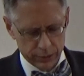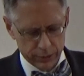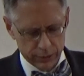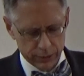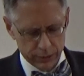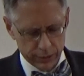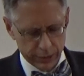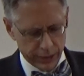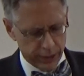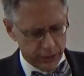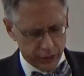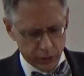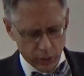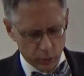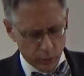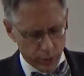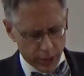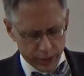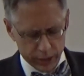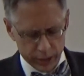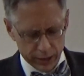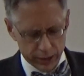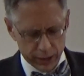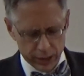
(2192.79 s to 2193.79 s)
They had no
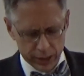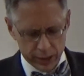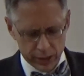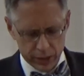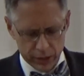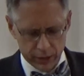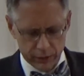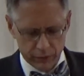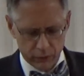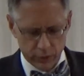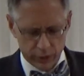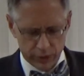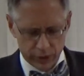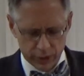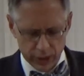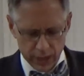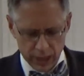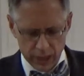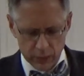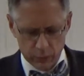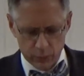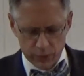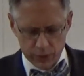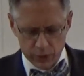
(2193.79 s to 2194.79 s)
recognition of what
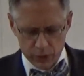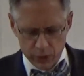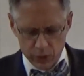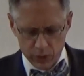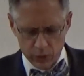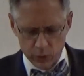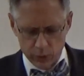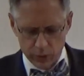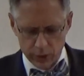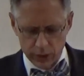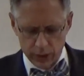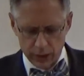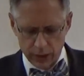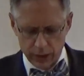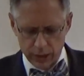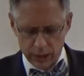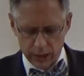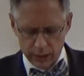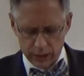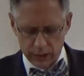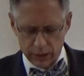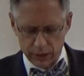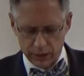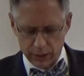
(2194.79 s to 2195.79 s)
God was doing
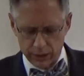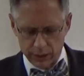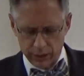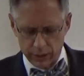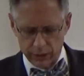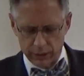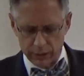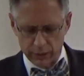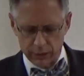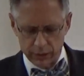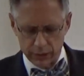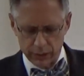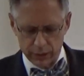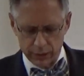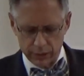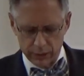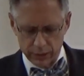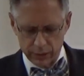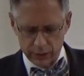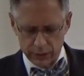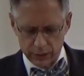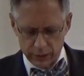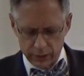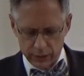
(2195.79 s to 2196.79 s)
in their
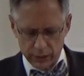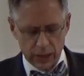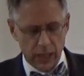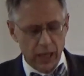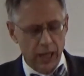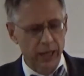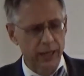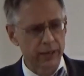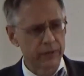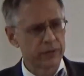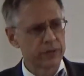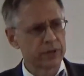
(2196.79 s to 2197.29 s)
lives.